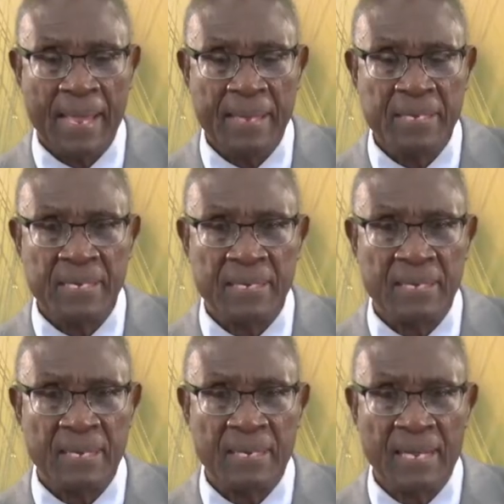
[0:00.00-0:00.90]
And
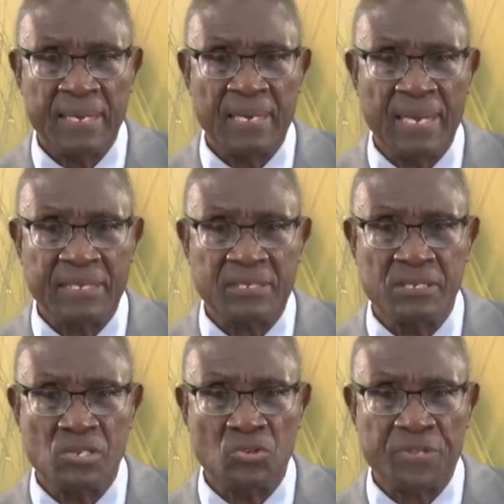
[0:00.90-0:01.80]
I didn't let
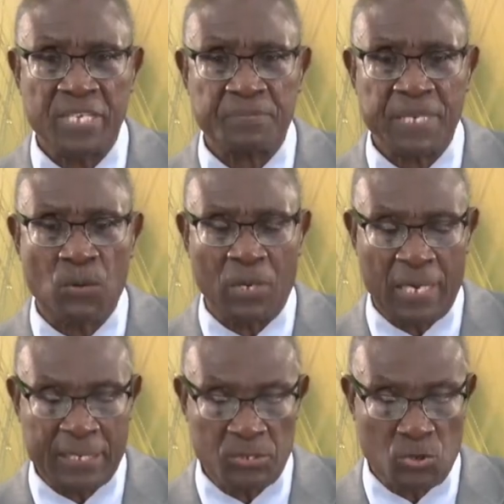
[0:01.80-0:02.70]
you know this, but I want
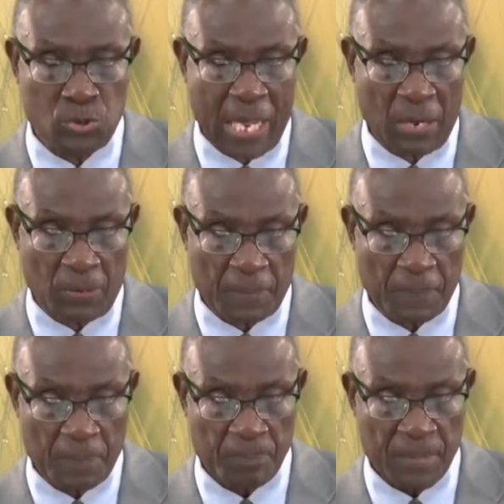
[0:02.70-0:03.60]
to let you know now
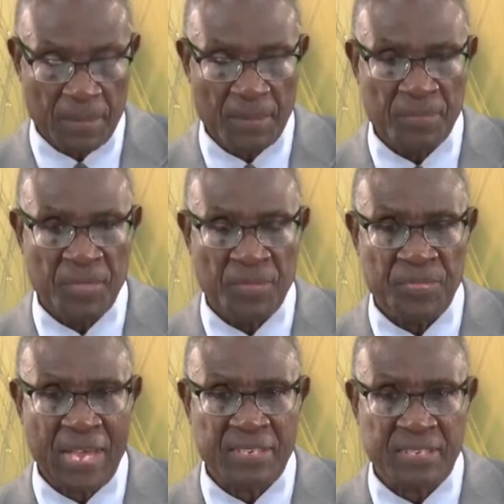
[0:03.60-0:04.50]

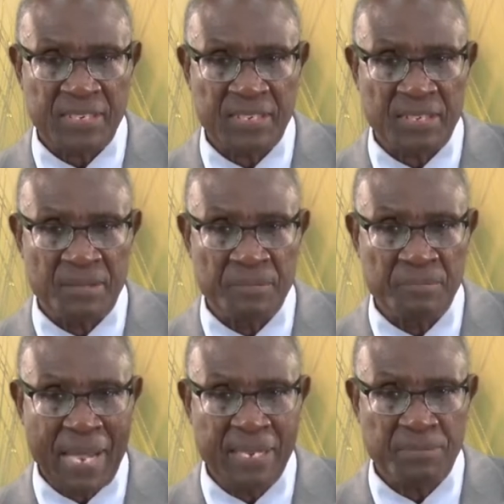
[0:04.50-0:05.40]
that
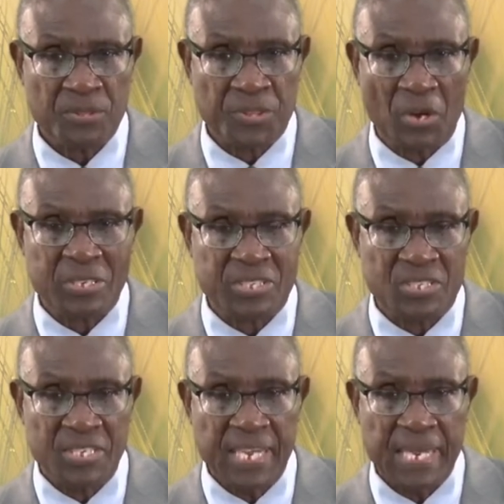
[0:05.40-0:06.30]
my thoughts
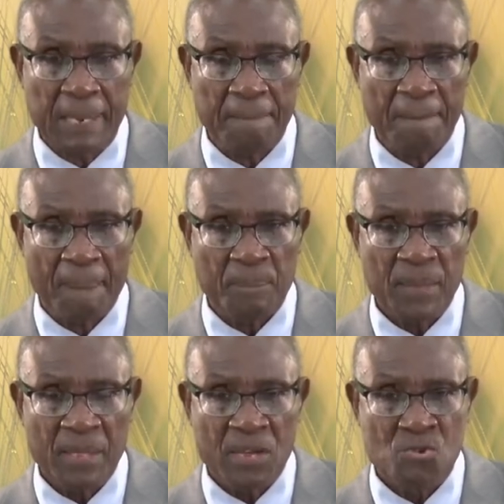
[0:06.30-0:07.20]
today
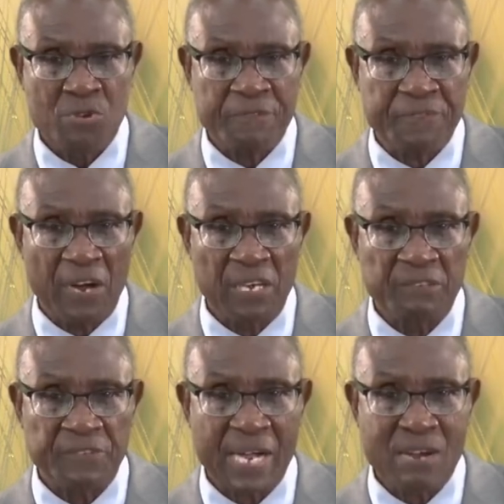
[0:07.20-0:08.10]

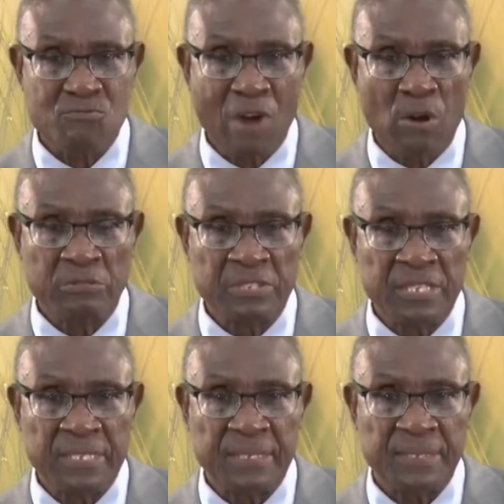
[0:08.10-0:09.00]
revolve
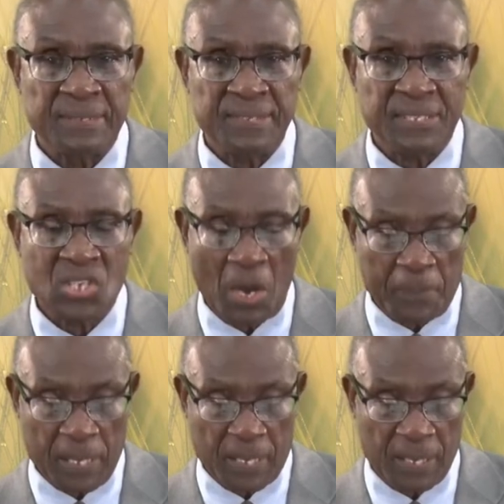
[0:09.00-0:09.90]
around the
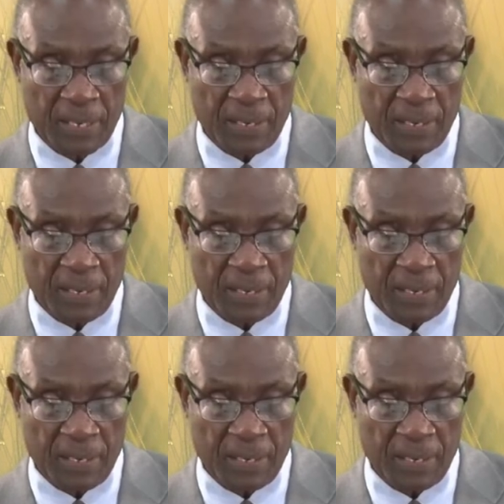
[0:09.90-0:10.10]
topic,